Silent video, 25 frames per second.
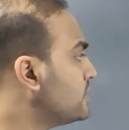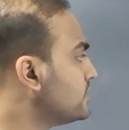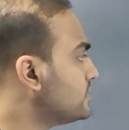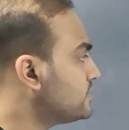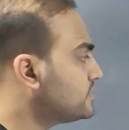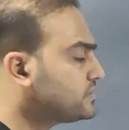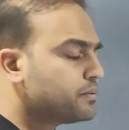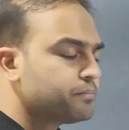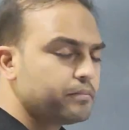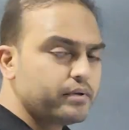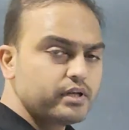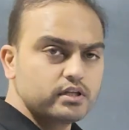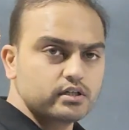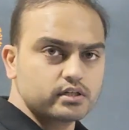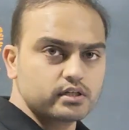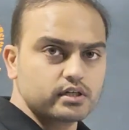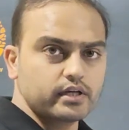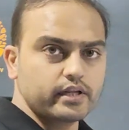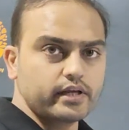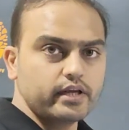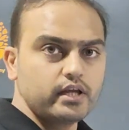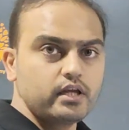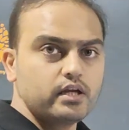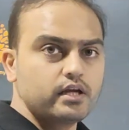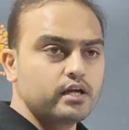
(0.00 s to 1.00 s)

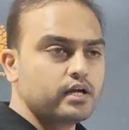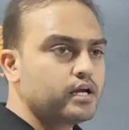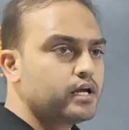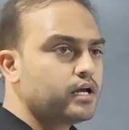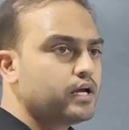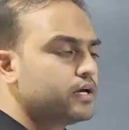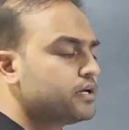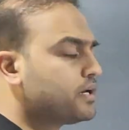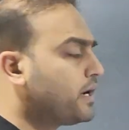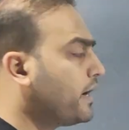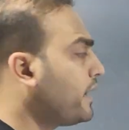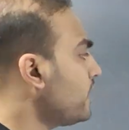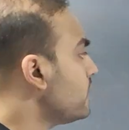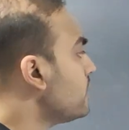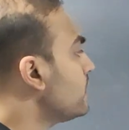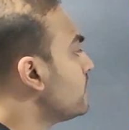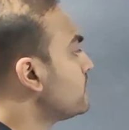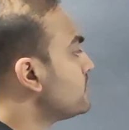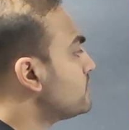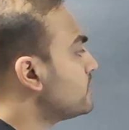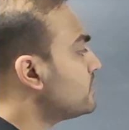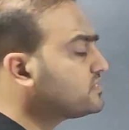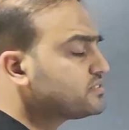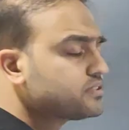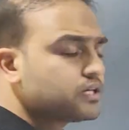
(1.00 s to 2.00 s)
Similarly, right,
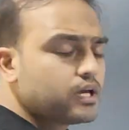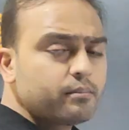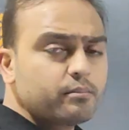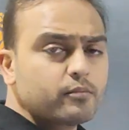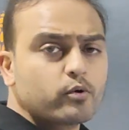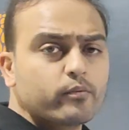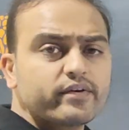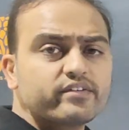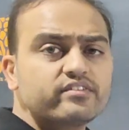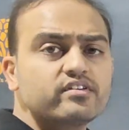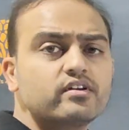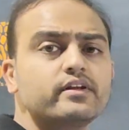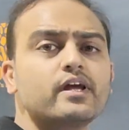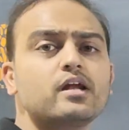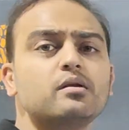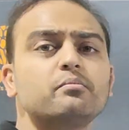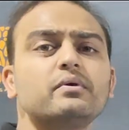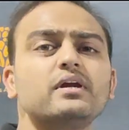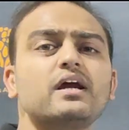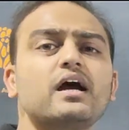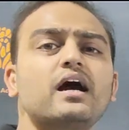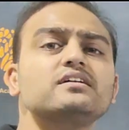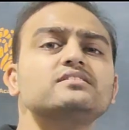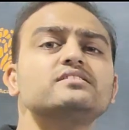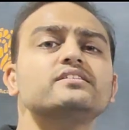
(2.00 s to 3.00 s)
the same question can
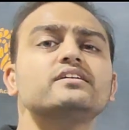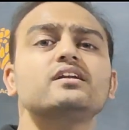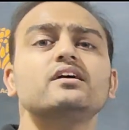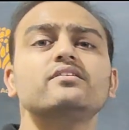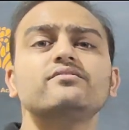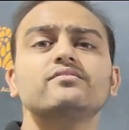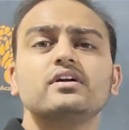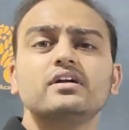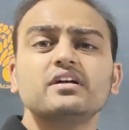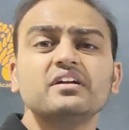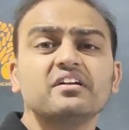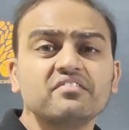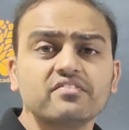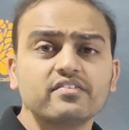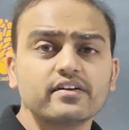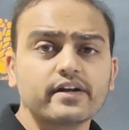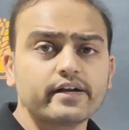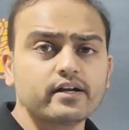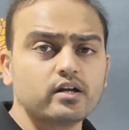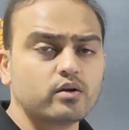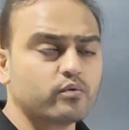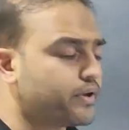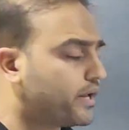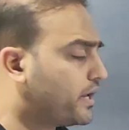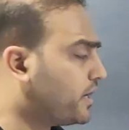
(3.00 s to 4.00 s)
be asked in a
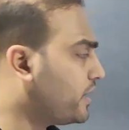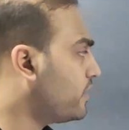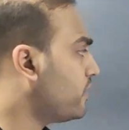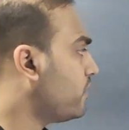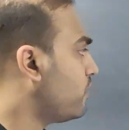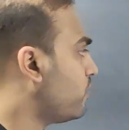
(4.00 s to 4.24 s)
different way.